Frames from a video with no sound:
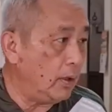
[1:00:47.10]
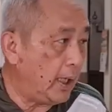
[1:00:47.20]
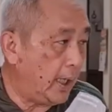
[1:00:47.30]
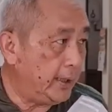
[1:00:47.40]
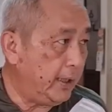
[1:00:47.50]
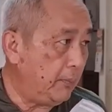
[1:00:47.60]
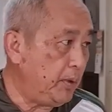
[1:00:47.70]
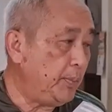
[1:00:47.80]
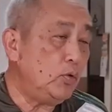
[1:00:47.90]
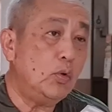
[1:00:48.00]
there are
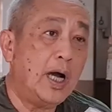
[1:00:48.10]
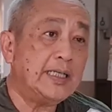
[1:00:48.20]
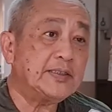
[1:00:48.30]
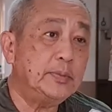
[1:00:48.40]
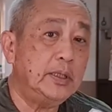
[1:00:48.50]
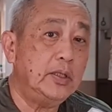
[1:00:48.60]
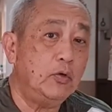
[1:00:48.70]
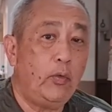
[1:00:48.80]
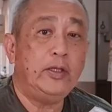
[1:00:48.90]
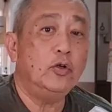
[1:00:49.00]
people who ask me, you know,
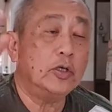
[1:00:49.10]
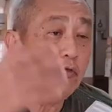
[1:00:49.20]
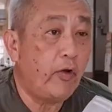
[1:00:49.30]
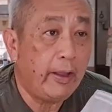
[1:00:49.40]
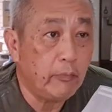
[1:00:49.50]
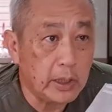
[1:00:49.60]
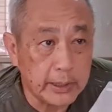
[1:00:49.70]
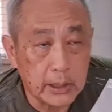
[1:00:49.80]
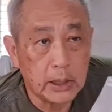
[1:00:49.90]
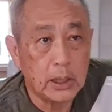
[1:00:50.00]
when you are
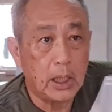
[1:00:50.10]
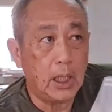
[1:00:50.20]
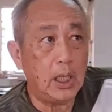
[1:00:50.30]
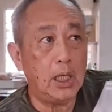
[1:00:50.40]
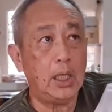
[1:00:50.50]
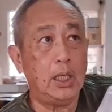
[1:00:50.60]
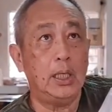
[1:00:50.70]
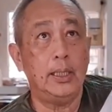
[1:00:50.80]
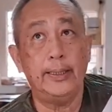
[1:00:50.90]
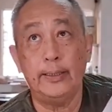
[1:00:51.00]
traveling,
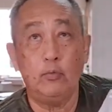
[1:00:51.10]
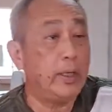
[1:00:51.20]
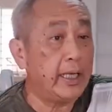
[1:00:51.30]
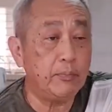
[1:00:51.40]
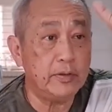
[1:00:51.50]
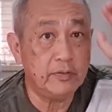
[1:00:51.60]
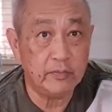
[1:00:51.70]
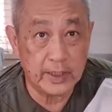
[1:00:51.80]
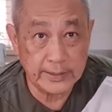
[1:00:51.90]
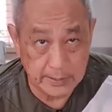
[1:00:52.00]
what happens if
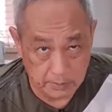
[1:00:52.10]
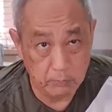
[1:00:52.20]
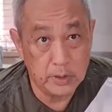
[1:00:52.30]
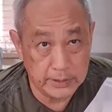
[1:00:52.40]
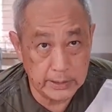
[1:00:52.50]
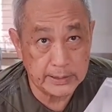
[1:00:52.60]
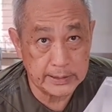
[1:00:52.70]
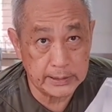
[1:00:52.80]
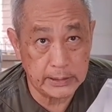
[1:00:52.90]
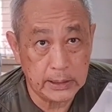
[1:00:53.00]
there's
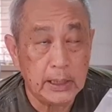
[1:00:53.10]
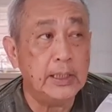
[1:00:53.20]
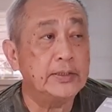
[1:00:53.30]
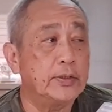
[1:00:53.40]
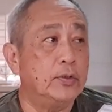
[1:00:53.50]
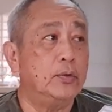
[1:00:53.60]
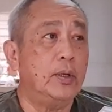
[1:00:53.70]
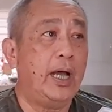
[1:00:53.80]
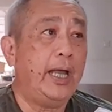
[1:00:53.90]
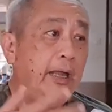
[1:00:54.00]
emergency? So
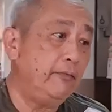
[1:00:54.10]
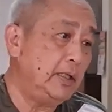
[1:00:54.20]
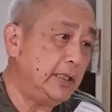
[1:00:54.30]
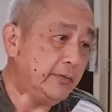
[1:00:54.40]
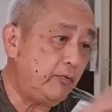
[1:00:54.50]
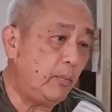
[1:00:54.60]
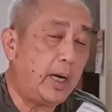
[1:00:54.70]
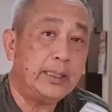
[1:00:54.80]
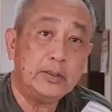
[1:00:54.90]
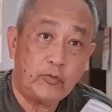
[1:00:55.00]
I have learned from
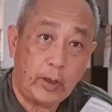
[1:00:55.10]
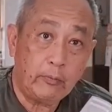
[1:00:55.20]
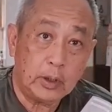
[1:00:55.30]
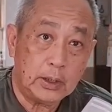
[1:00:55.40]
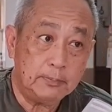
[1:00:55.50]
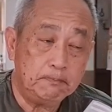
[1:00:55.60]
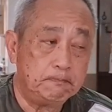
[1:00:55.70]
other travelers,